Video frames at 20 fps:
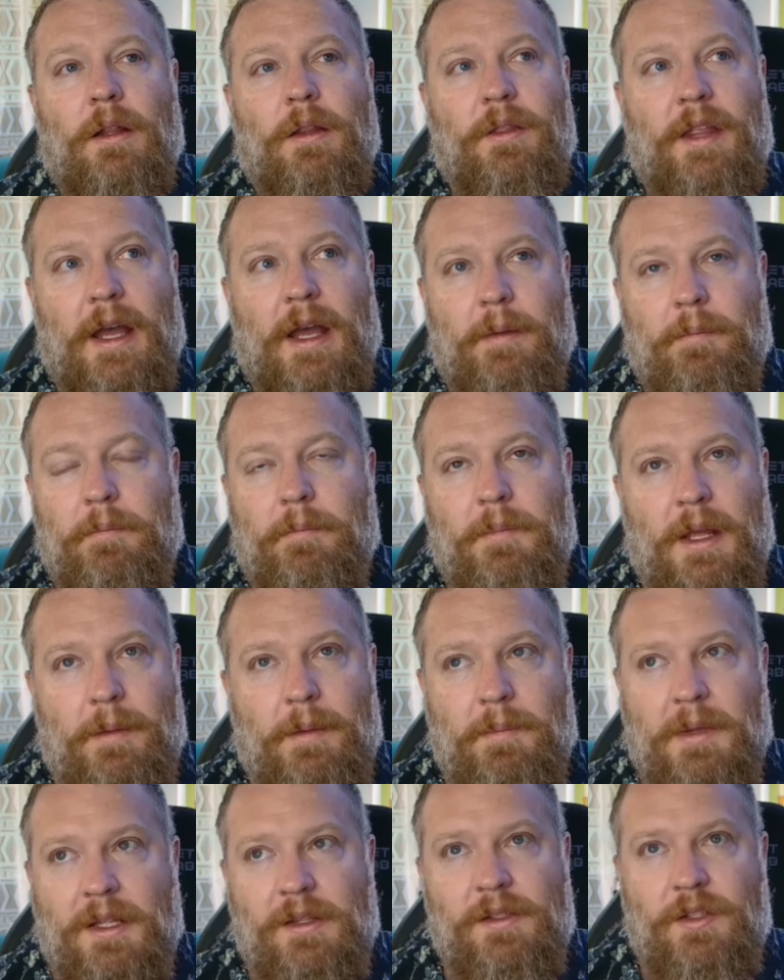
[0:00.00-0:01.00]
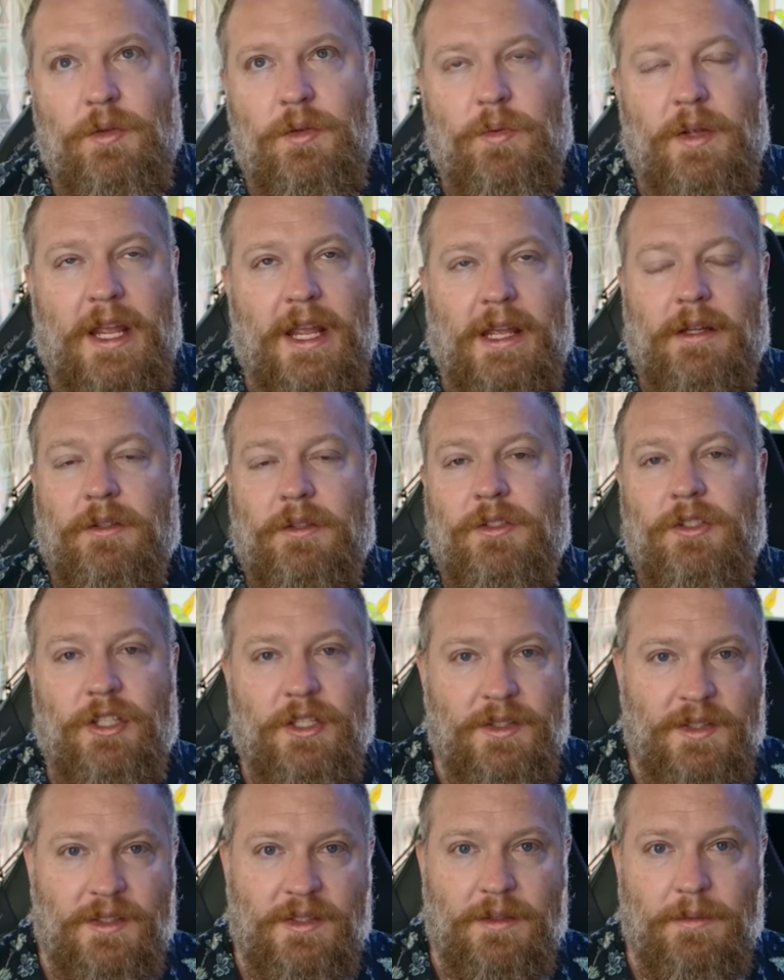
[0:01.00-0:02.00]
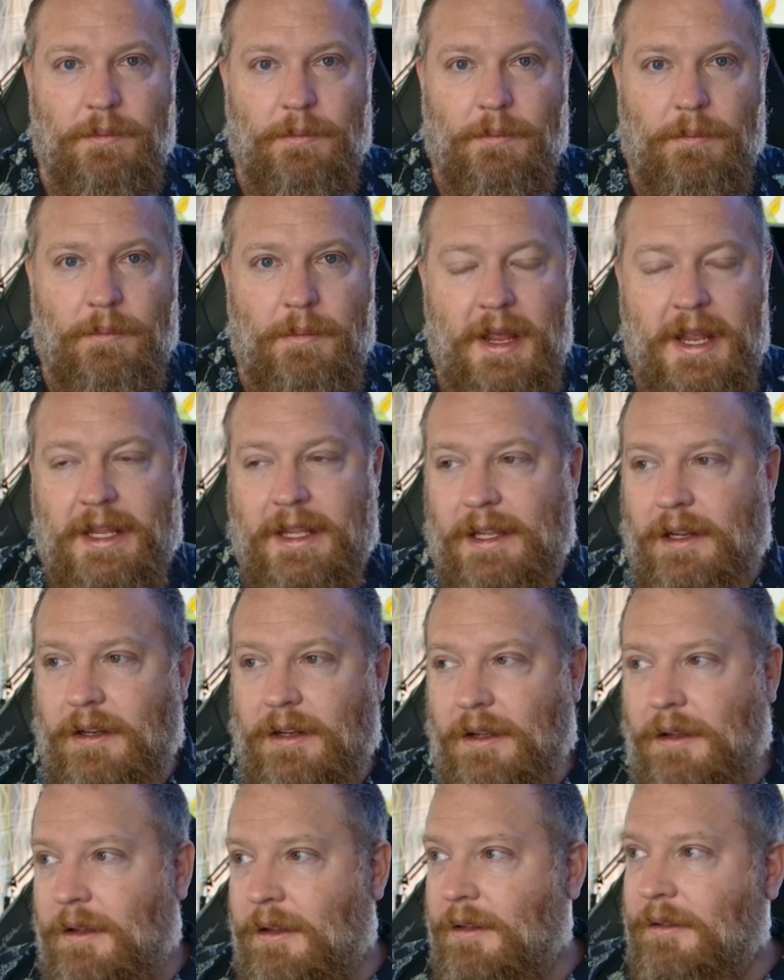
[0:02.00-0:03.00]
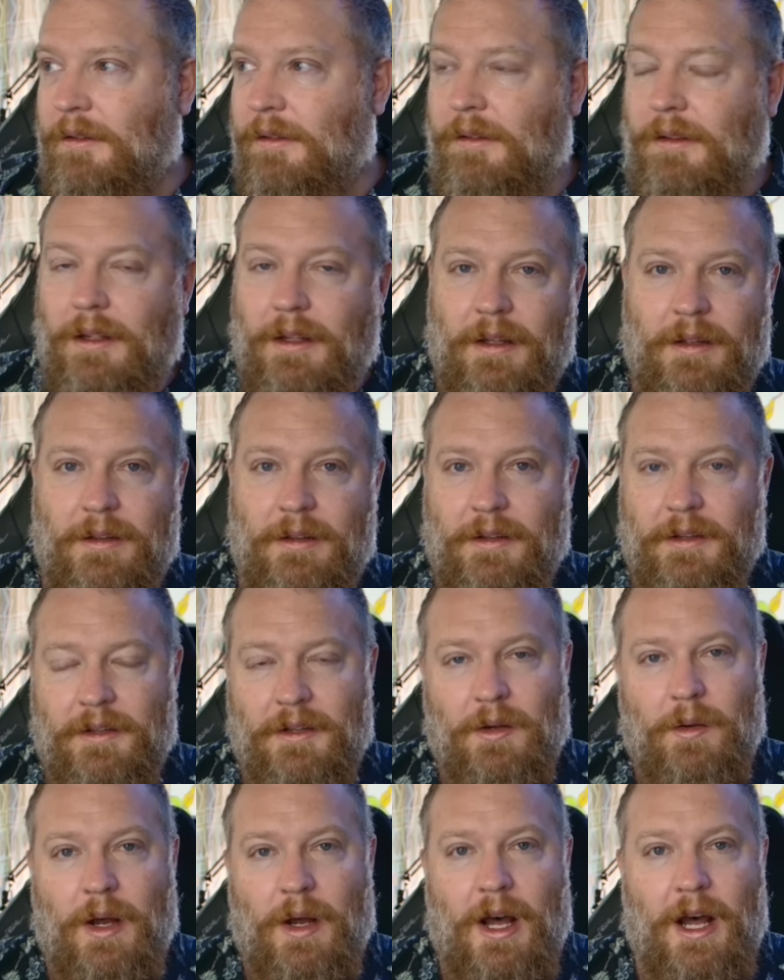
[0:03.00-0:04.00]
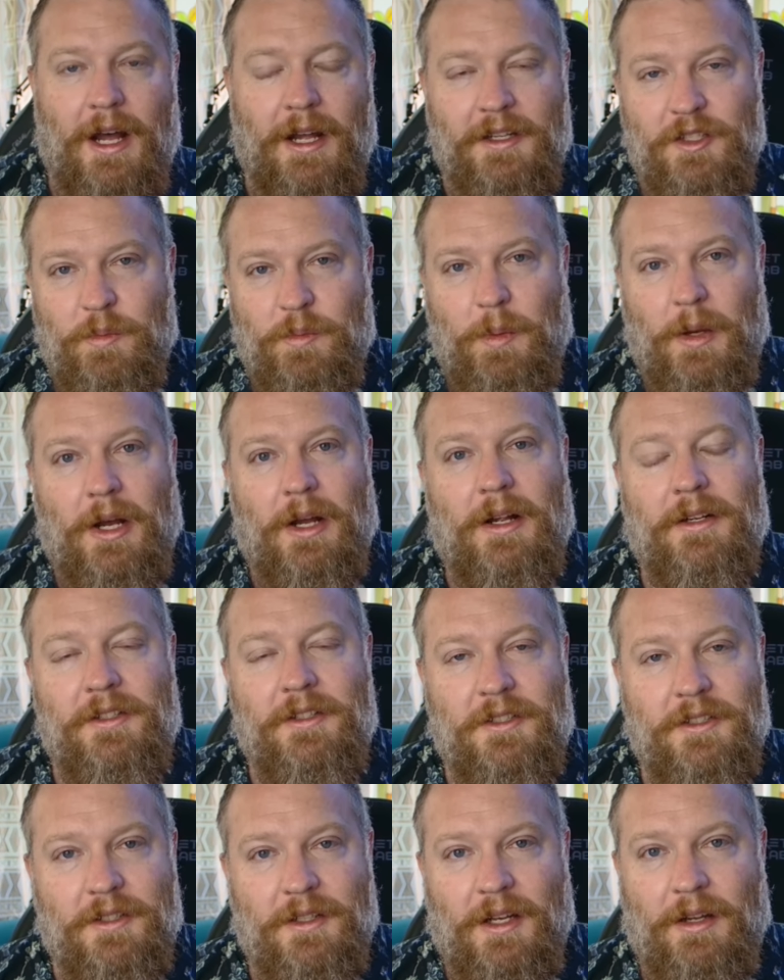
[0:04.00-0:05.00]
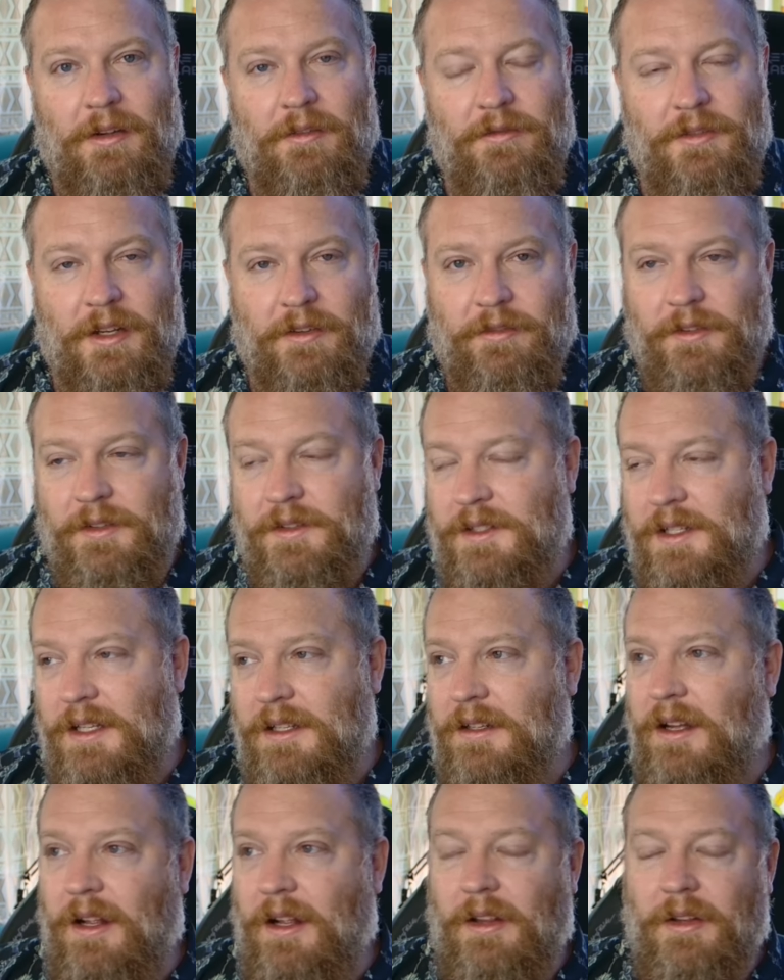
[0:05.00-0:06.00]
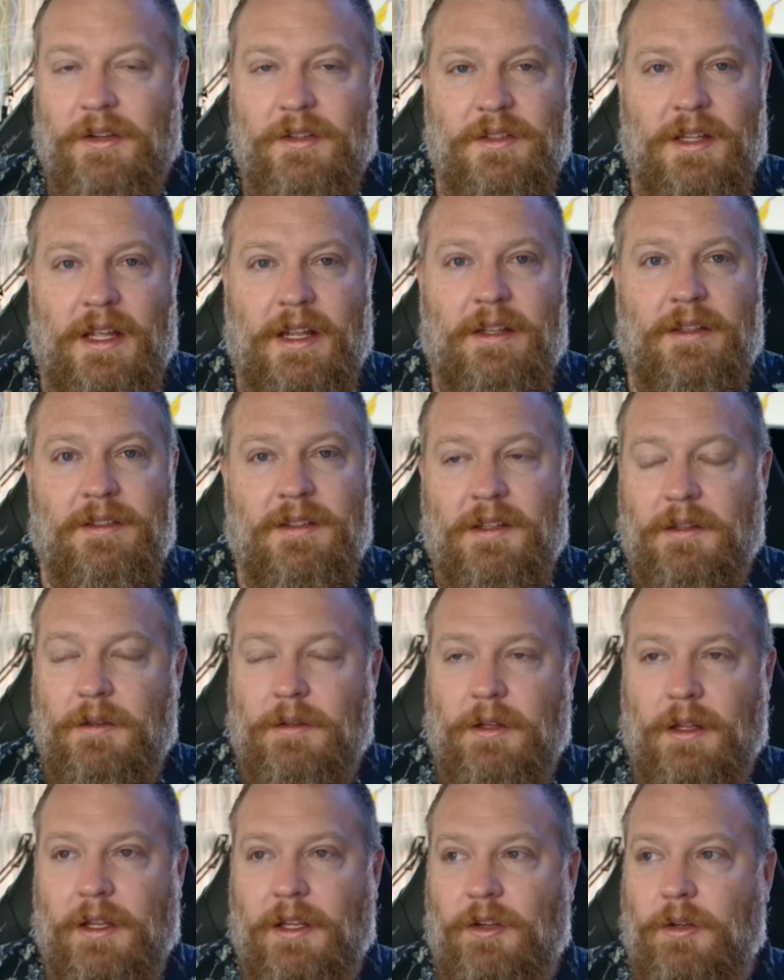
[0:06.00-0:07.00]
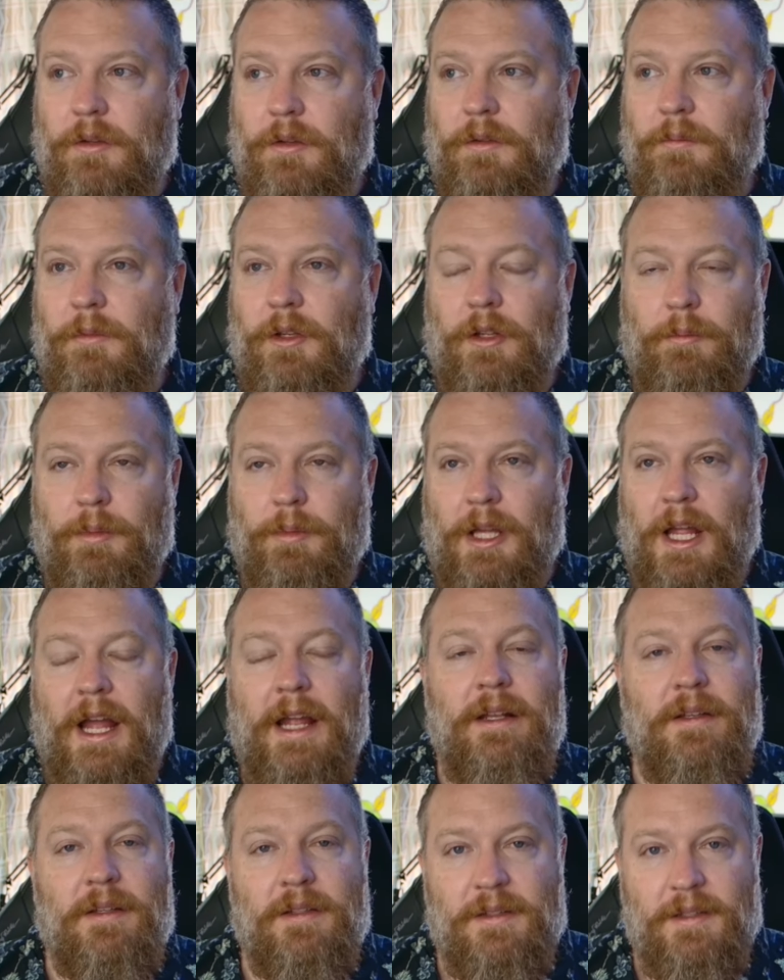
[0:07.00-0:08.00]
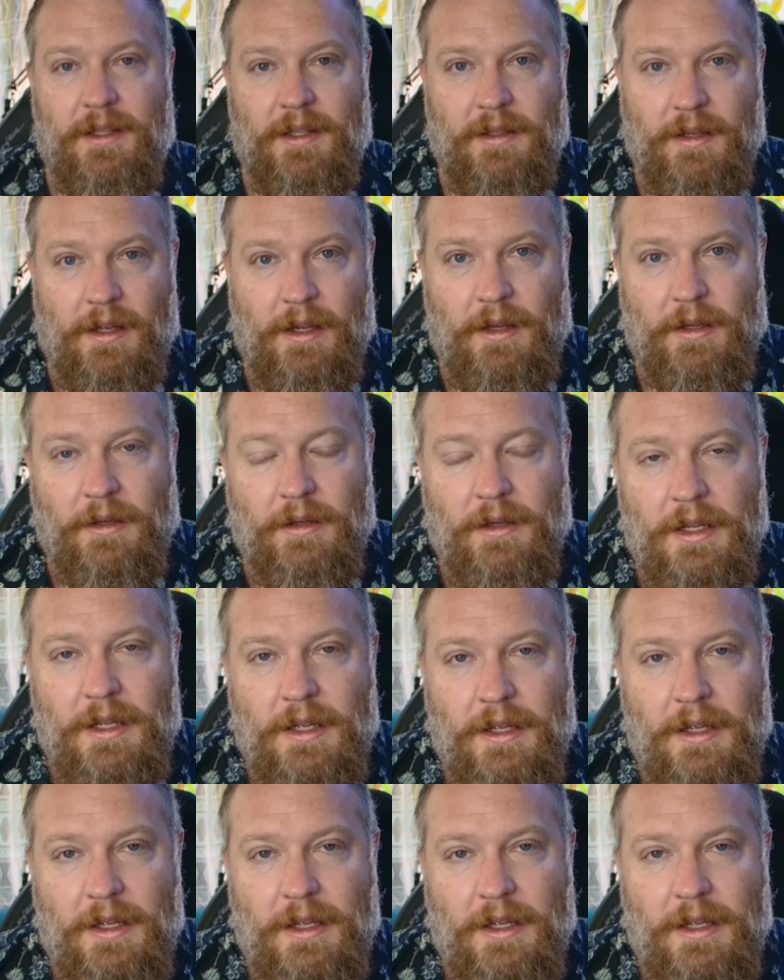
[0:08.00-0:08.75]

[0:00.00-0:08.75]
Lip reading: that means you can't just make it at a hodgepodge of different skin colors, like you're blind to skin color.